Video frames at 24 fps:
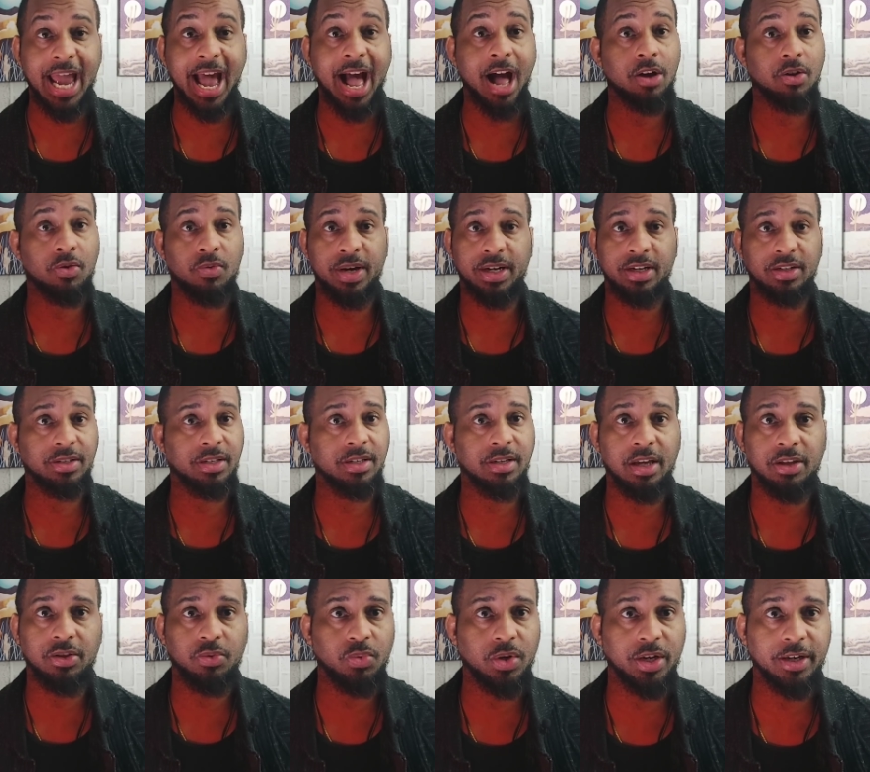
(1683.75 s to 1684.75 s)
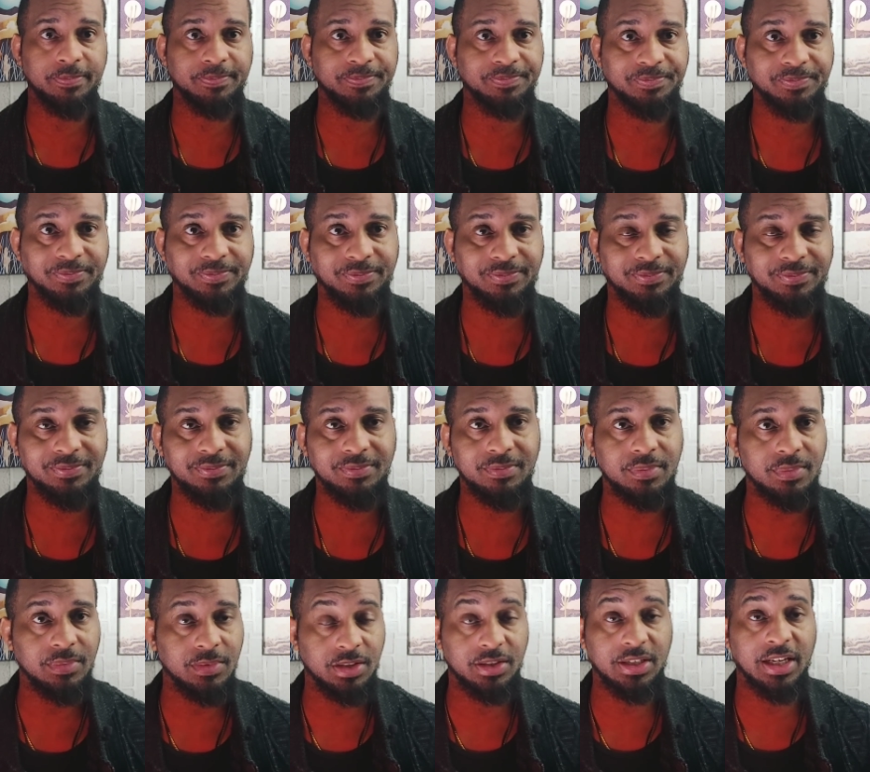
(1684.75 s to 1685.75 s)
Algorand is another one.
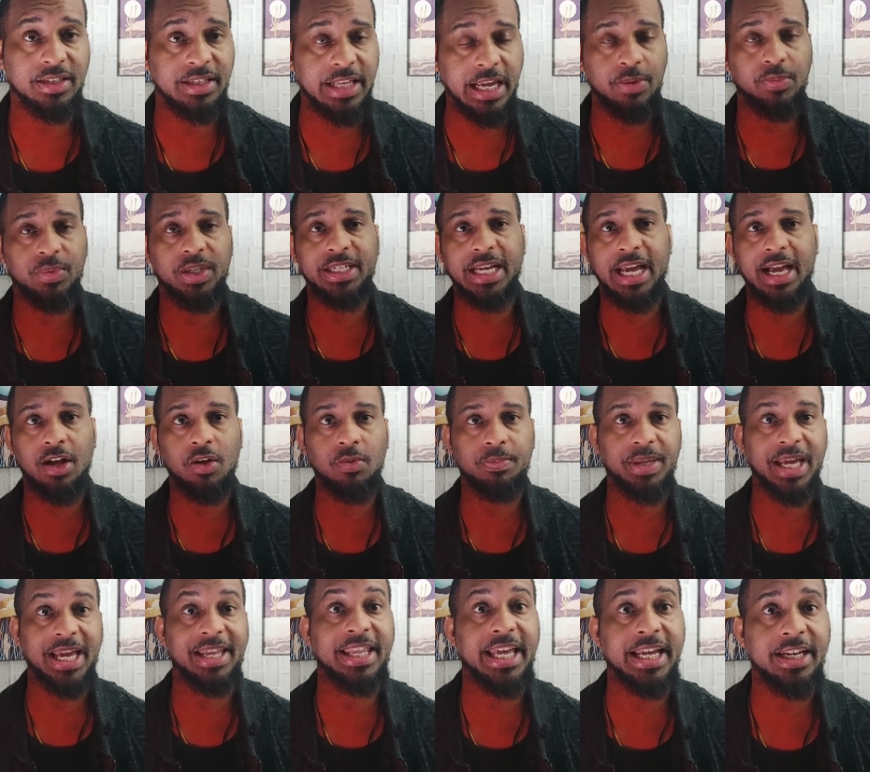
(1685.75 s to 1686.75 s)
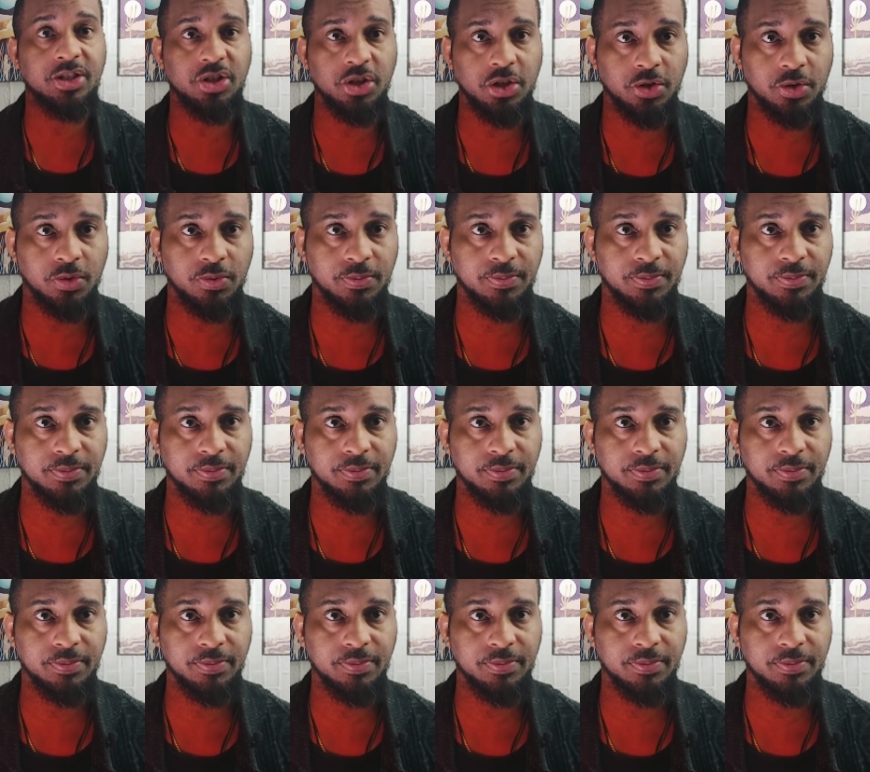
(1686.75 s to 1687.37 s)
It says they want to help, and they do.